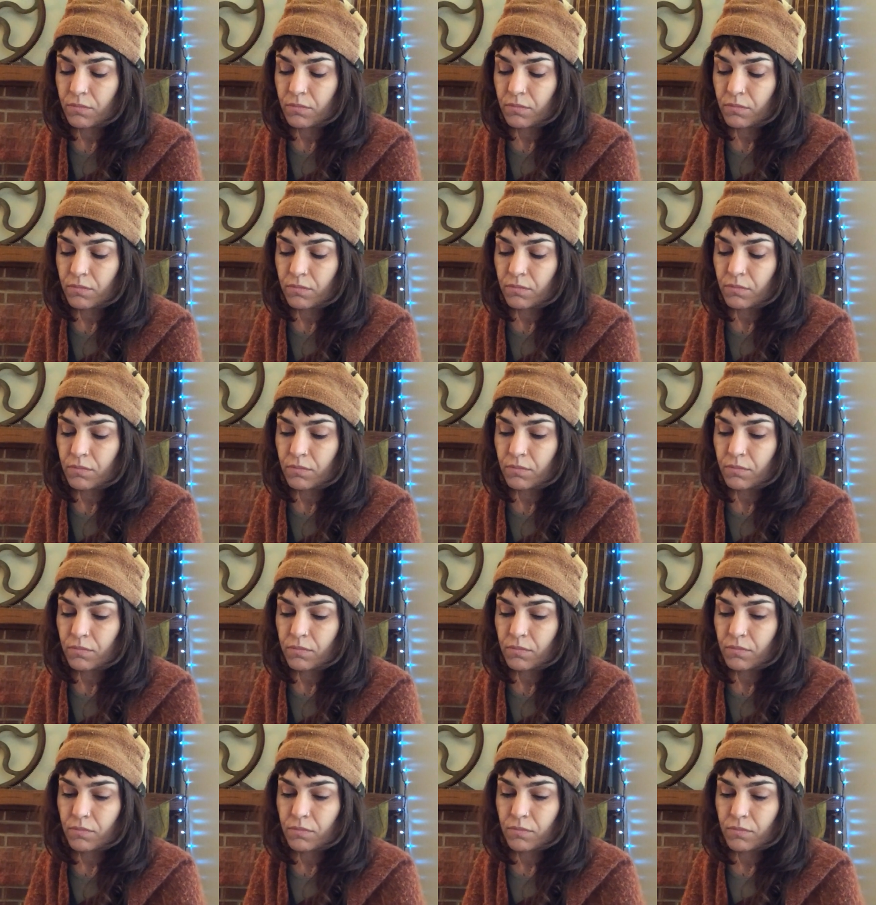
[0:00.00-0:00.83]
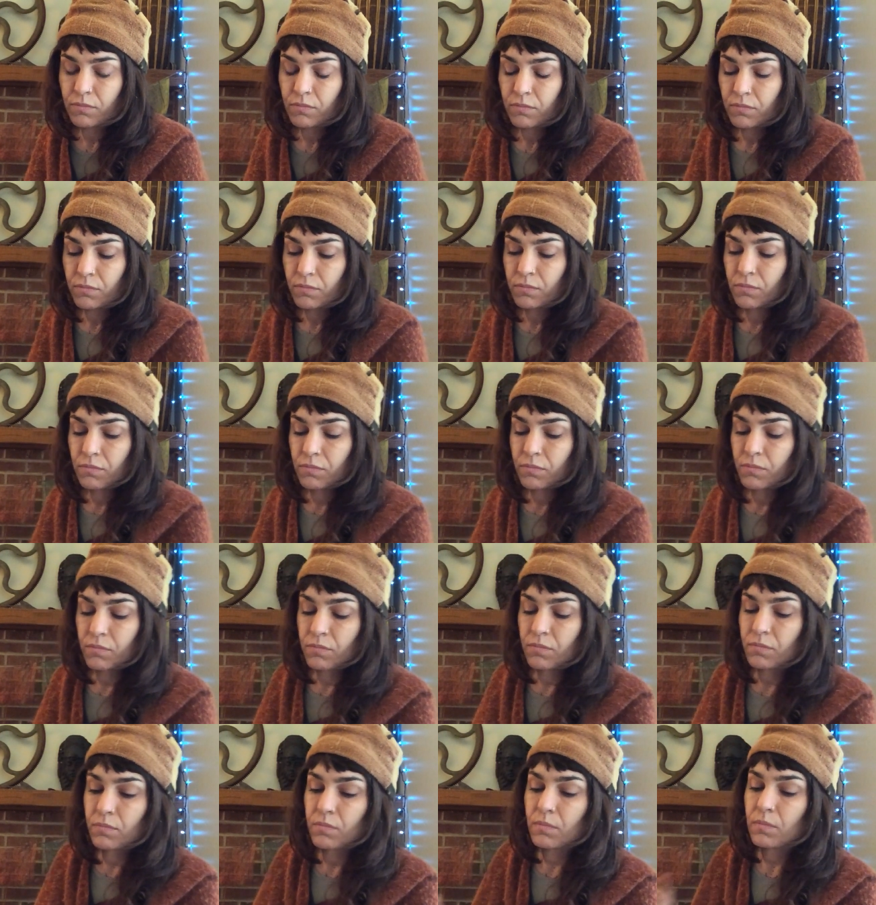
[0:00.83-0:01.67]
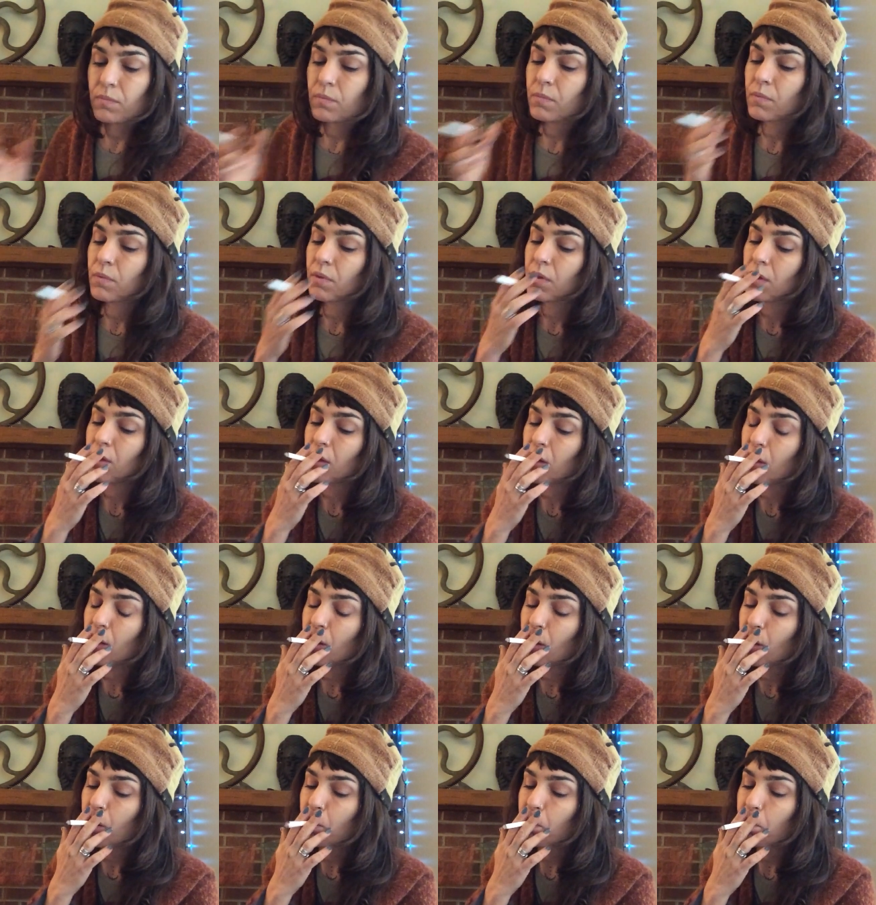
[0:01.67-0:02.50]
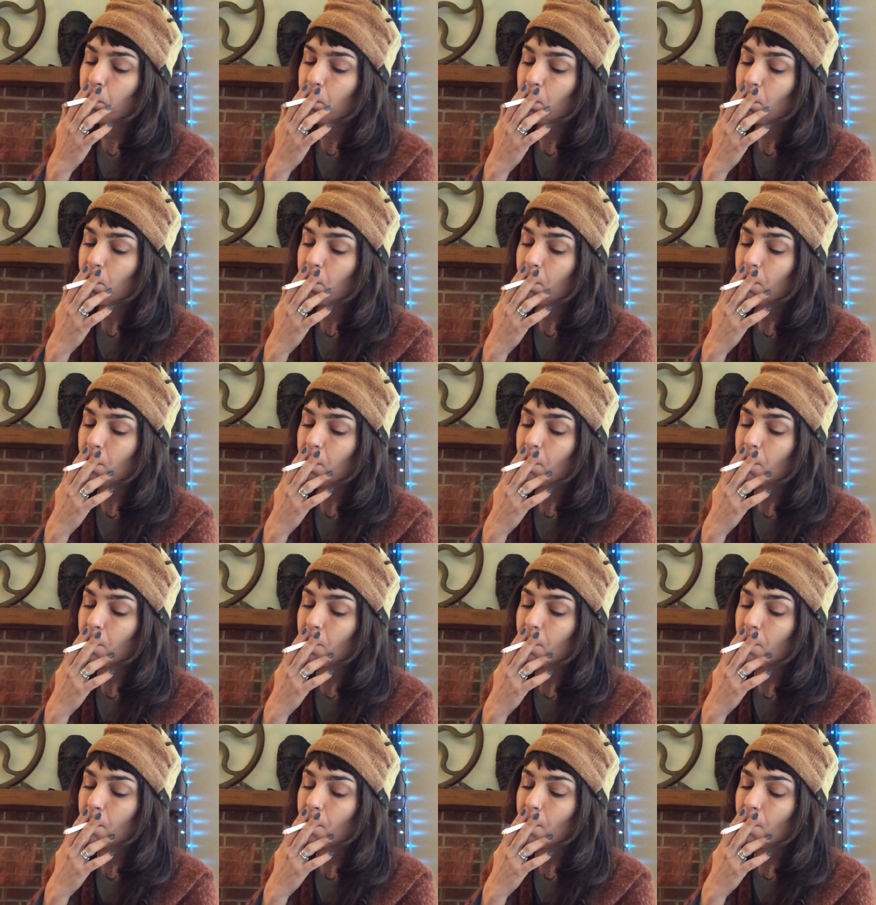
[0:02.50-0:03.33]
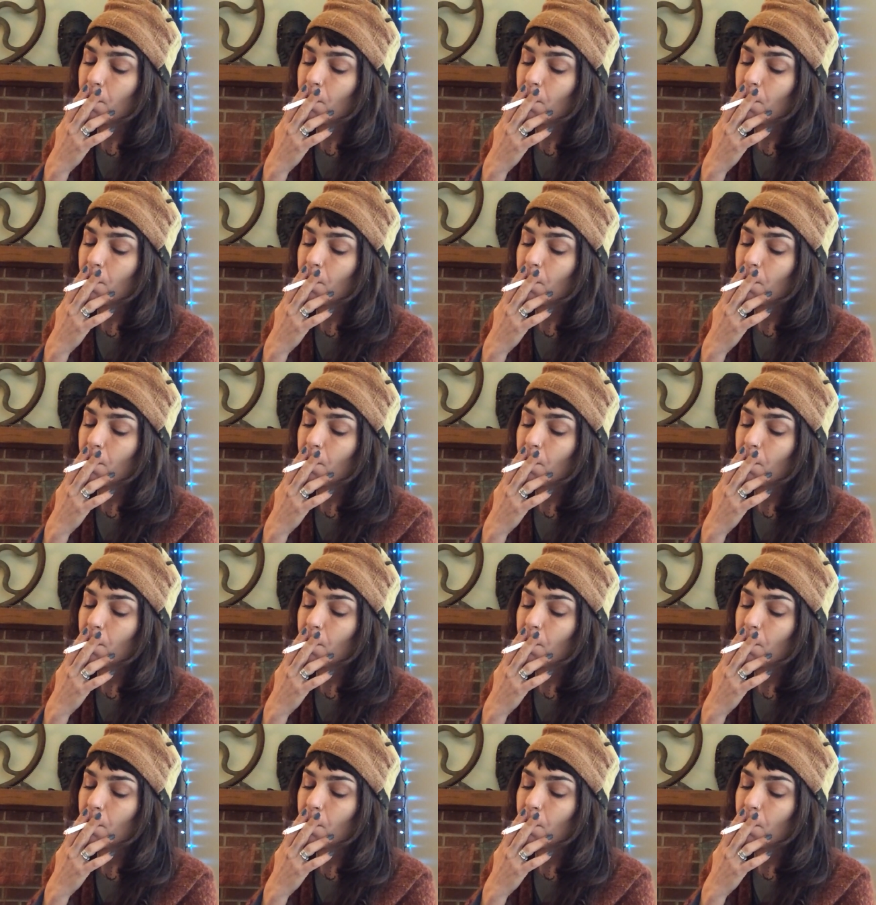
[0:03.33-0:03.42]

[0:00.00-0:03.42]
Nothing is said.